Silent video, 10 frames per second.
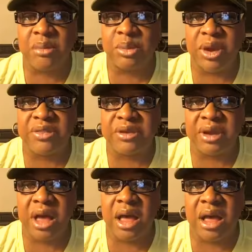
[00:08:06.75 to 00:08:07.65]
Brother
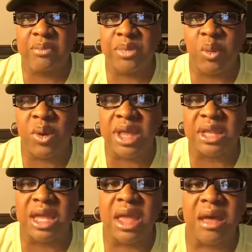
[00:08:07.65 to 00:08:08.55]
um,
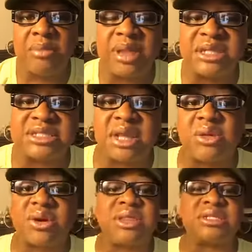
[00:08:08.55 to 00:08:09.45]
Willie. Bless the
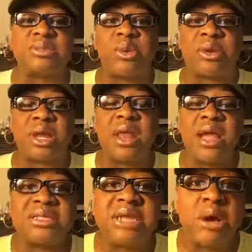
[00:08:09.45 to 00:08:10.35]
Lord this morning.
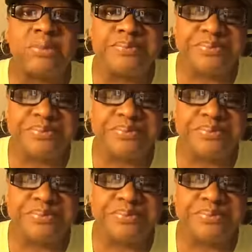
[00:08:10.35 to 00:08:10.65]
So,